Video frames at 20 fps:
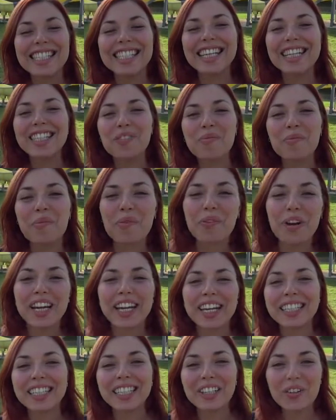It's
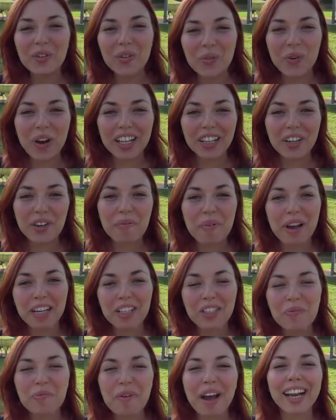Maureen. Welcome back
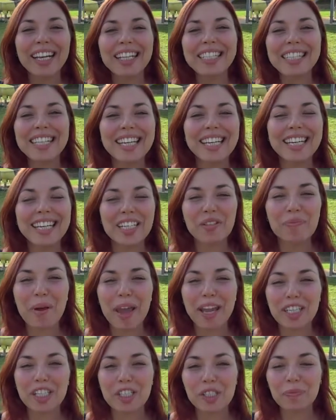to my little English
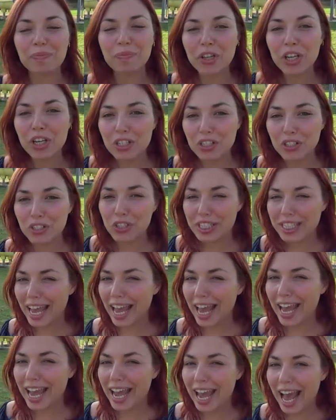page.
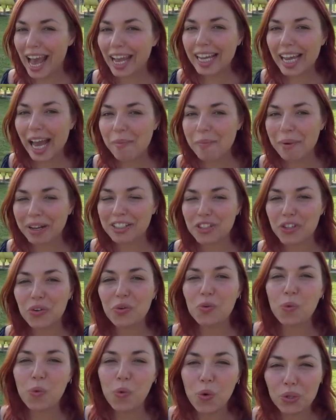Today I am at a
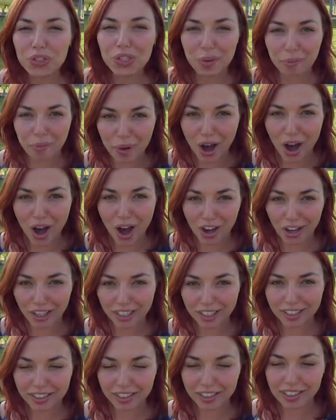water park.
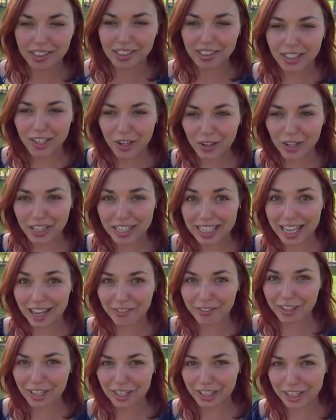So let's have
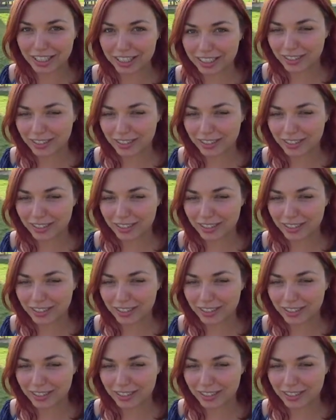a look.